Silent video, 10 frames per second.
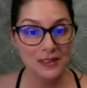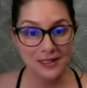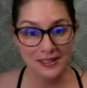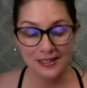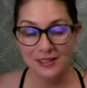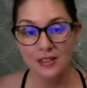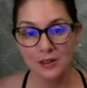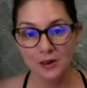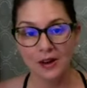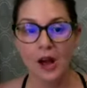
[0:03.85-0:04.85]
This
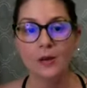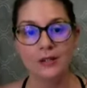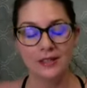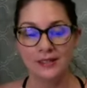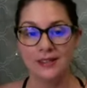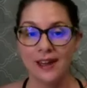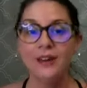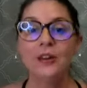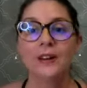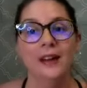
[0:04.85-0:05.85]
is your hostess
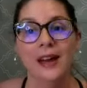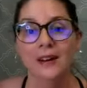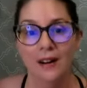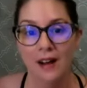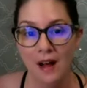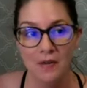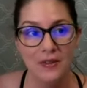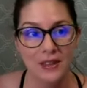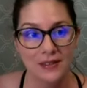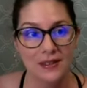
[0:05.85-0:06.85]
and creator
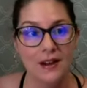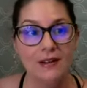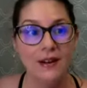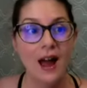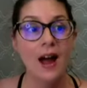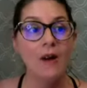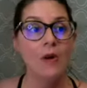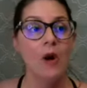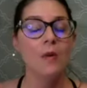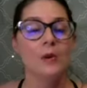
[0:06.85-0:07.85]
of this
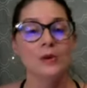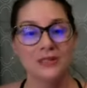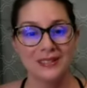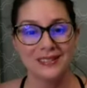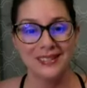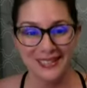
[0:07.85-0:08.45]
now almost